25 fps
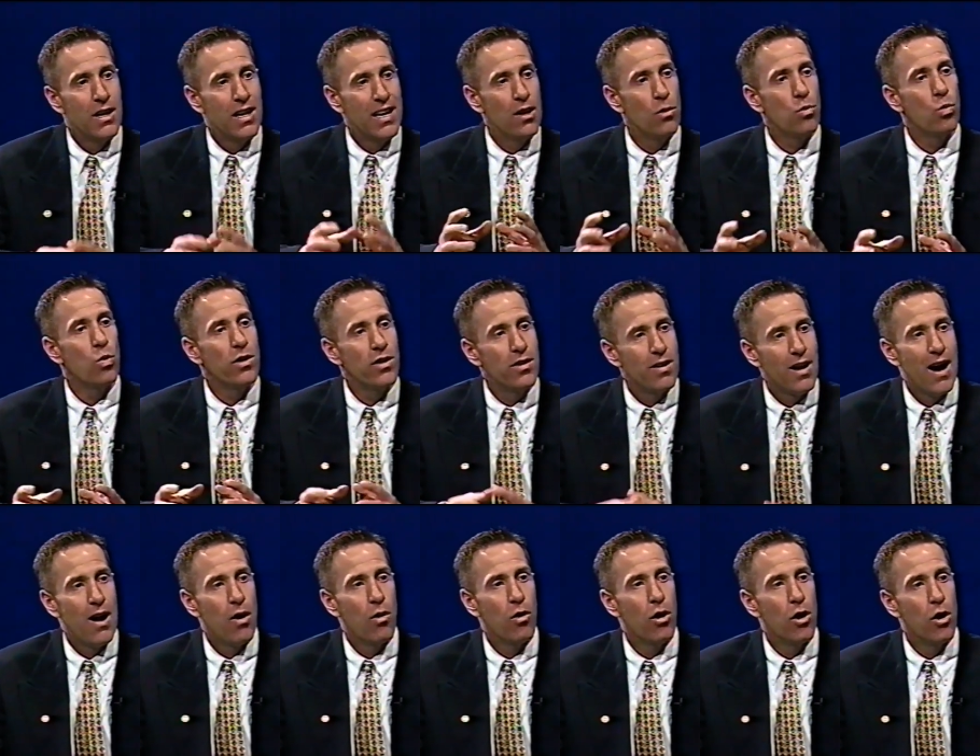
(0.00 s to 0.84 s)
it would
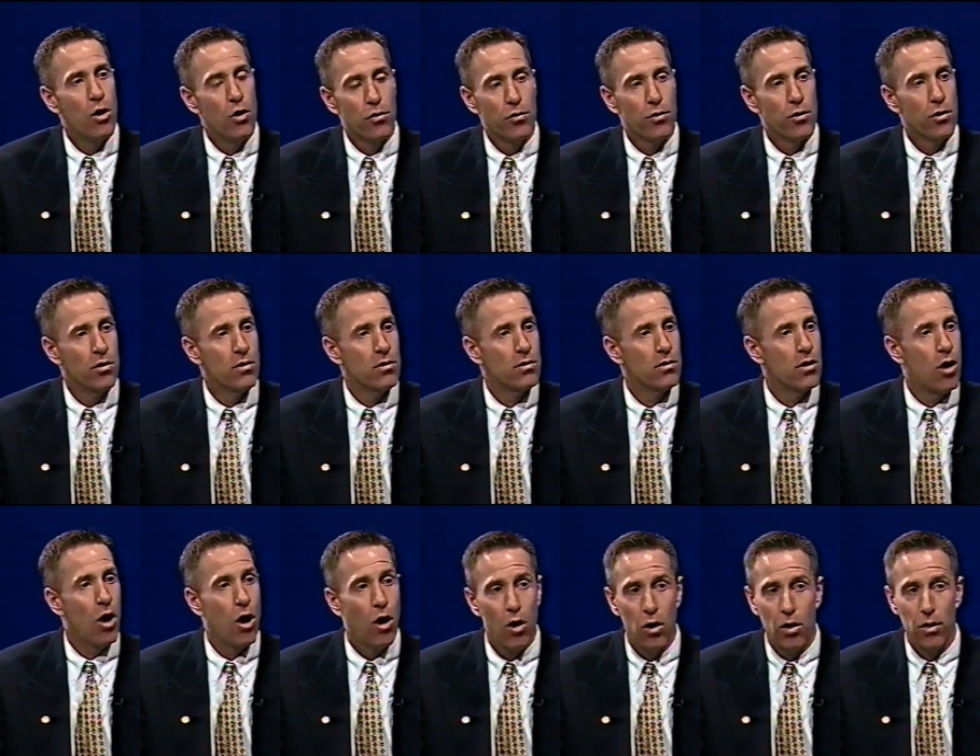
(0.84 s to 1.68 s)
tower over
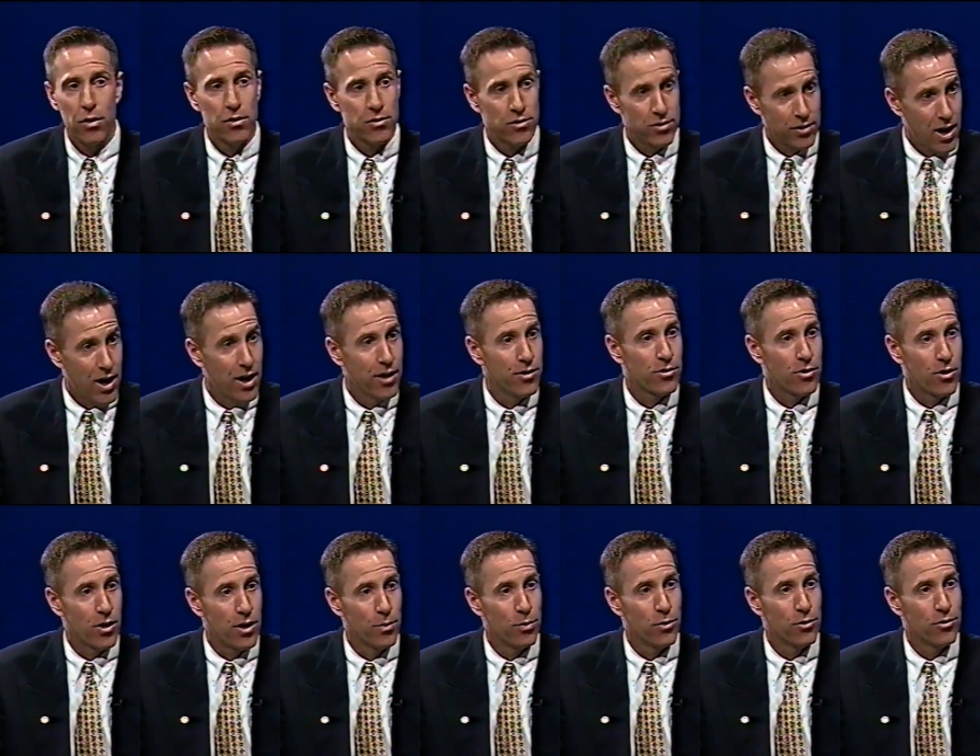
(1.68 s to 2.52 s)
all the
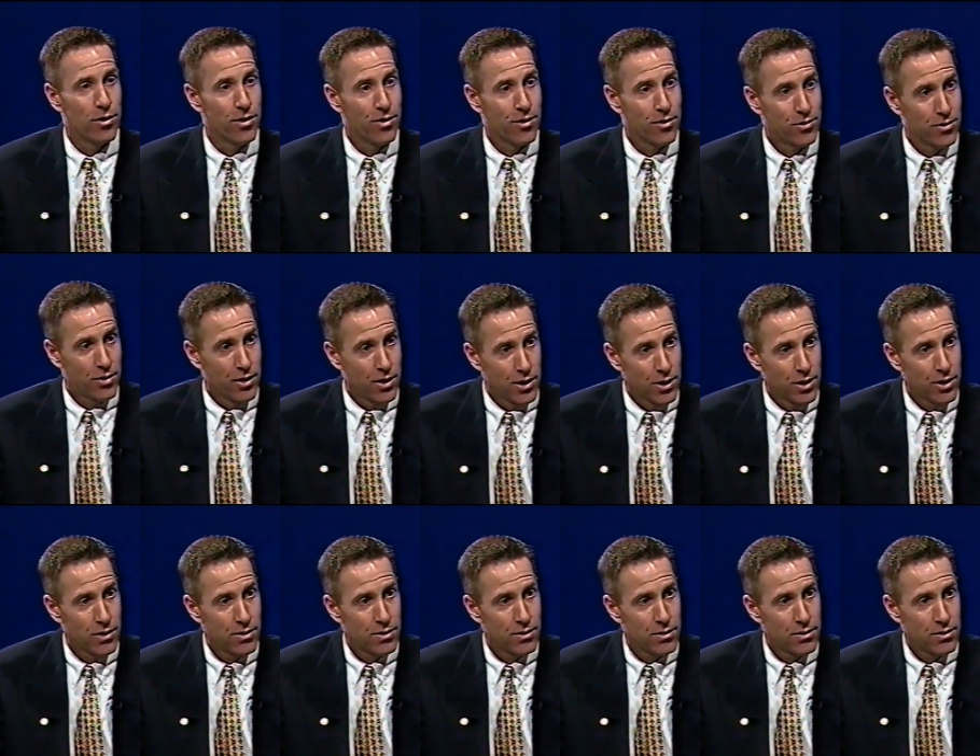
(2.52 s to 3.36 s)
skyscrapers in the city.